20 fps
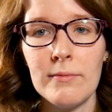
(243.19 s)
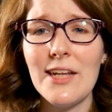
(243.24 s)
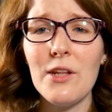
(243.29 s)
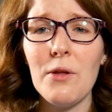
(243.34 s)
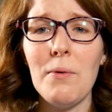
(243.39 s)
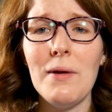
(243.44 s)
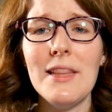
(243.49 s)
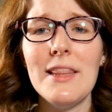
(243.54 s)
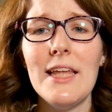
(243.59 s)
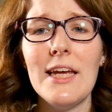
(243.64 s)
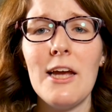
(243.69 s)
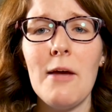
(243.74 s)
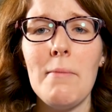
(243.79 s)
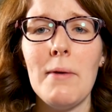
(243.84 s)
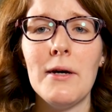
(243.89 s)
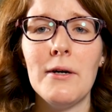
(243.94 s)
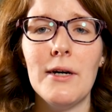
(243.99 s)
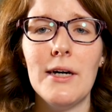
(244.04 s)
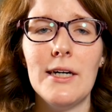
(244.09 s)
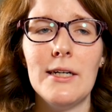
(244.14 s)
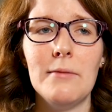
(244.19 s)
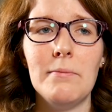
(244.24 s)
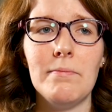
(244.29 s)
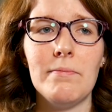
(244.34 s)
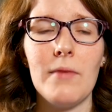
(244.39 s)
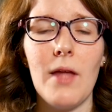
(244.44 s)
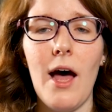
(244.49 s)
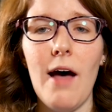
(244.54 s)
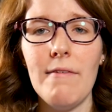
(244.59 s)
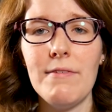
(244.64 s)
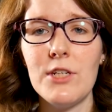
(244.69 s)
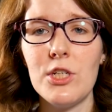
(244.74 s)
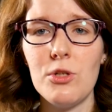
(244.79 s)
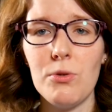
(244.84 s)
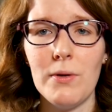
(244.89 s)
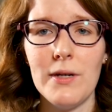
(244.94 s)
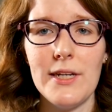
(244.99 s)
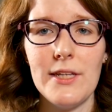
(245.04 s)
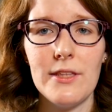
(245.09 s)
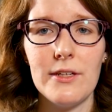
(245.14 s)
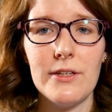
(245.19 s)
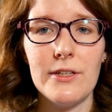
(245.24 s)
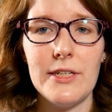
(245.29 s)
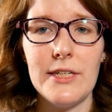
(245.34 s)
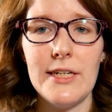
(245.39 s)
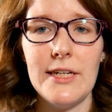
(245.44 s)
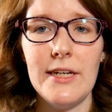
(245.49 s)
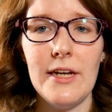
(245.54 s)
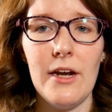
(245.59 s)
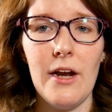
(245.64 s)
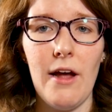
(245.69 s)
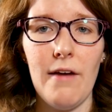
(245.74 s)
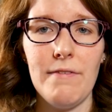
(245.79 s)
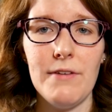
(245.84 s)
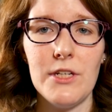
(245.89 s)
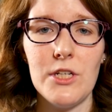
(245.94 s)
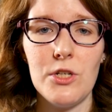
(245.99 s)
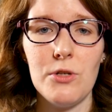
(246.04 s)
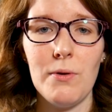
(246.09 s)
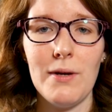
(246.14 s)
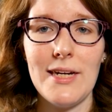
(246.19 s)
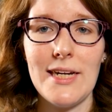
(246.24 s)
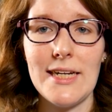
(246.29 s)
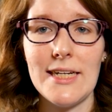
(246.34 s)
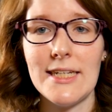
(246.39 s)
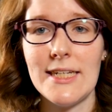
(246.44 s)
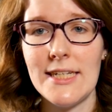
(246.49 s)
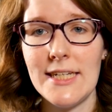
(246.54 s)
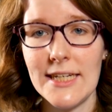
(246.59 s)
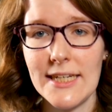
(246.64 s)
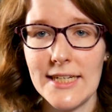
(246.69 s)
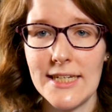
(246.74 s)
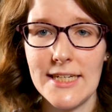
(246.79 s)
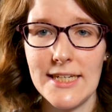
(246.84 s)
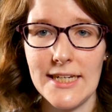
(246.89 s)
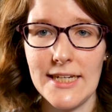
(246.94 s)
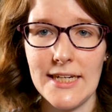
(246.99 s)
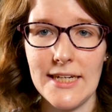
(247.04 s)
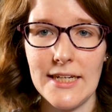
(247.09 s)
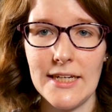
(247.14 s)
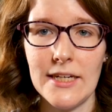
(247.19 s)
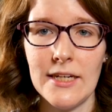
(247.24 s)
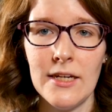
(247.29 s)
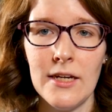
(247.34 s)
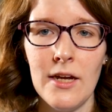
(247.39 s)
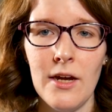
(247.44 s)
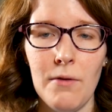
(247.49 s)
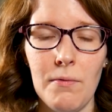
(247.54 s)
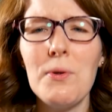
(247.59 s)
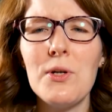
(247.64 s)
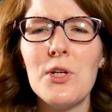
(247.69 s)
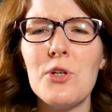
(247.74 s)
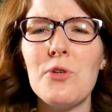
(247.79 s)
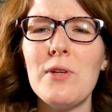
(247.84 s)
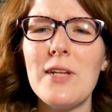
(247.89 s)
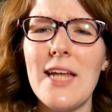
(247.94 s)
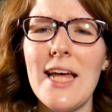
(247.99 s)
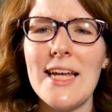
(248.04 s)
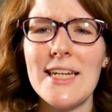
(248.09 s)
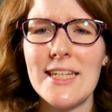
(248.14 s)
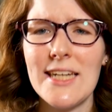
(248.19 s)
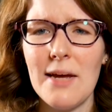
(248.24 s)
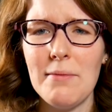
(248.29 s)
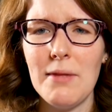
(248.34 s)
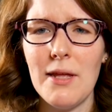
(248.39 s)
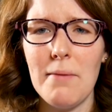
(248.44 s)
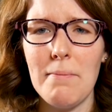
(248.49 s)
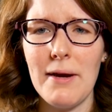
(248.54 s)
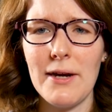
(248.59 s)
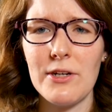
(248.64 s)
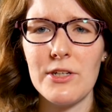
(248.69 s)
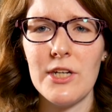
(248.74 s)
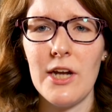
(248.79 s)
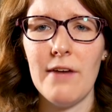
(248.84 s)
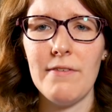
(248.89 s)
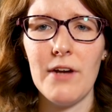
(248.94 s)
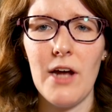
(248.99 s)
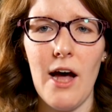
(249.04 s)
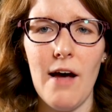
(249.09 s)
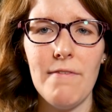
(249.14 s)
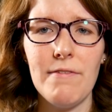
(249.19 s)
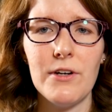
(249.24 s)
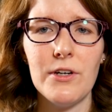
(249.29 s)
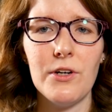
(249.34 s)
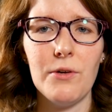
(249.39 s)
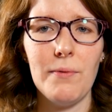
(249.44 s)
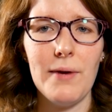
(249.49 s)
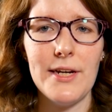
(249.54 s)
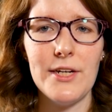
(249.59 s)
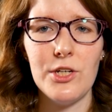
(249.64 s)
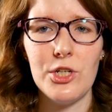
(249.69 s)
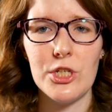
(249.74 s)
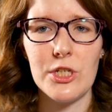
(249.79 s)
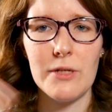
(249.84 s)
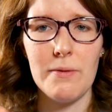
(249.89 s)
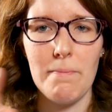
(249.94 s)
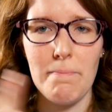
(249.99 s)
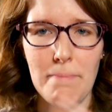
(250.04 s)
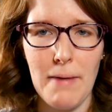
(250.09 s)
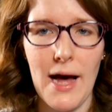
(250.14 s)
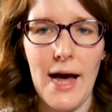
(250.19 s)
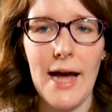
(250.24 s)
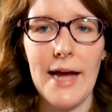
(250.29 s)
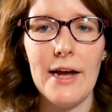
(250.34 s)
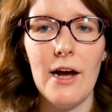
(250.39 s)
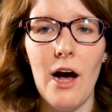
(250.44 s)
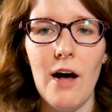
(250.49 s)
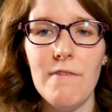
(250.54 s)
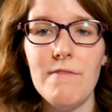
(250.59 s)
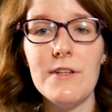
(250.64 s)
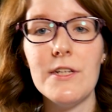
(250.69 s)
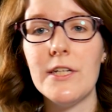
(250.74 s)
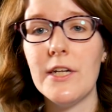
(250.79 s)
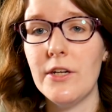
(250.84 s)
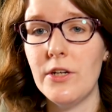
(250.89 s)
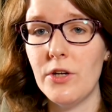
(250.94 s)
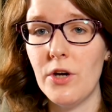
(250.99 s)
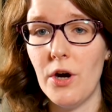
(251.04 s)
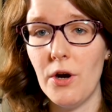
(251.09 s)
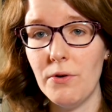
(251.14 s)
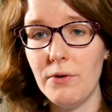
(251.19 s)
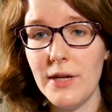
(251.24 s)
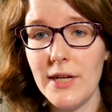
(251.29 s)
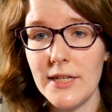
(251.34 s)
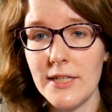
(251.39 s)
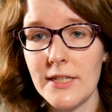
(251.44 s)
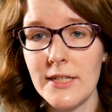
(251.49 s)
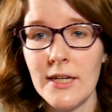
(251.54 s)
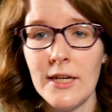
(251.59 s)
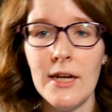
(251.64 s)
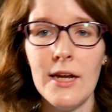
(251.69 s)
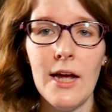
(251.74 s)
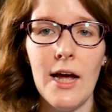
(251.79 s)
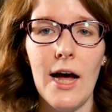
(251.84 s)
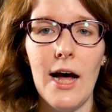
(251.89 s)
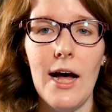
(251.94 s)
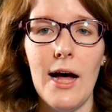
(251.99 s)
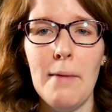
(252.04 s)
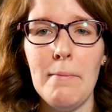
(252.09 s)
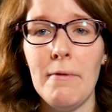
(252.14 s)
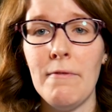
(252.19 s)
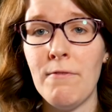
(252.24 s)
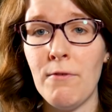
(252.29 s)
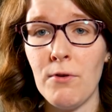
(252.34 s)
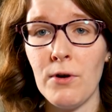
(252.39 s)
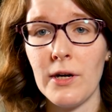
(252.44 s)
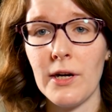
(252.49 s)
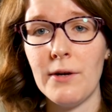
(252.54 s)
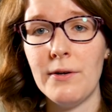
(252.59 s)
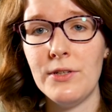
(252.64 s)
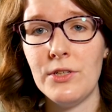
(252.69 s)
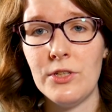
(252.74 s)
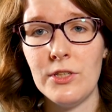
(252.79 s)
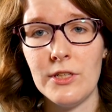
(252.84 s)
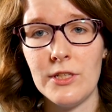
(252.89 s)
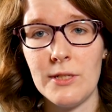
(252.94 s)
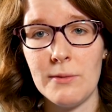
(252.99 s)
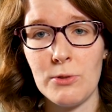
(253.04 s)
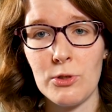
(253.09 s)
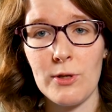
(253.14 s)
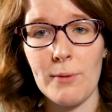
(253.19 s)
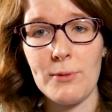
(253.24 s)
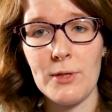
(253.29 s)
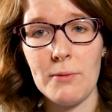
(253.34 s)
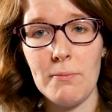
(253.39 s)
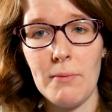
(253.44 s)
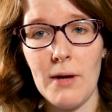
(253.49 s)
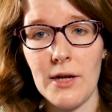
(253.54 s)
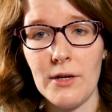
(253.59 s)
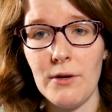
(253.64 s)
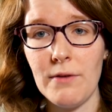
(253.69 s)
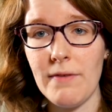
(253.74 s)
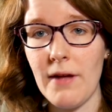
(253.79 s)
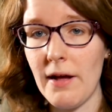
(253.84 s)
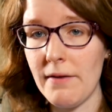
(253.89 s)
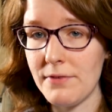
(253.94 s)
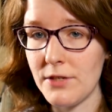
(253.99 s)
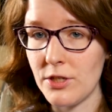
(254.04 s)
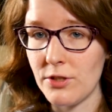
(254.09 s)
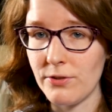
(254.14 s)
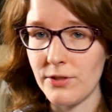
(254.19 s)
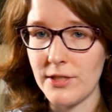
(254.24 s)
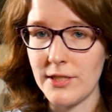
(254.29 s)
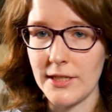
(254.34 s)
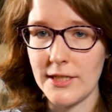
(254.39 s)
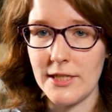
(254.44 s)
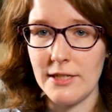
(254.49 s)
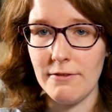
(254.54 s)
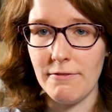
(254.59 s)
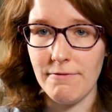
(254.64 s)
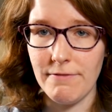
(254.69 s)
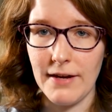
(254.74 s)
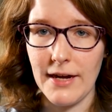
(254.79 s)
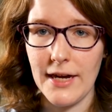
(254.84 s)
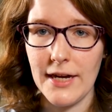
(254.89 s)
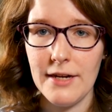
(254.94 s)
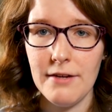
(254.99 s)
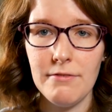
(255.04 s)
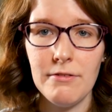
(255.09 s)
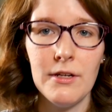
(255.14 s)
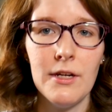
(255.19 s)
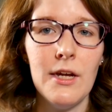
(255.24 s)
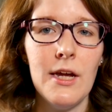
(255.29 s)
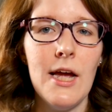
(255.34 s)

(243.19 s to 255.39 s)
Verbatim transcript: Now, the one thing about um, Office 2013 and Office 2016, which was the last time that Microsoft offered a way to just buy Office and own it um, before going to the subscription model of Office 365,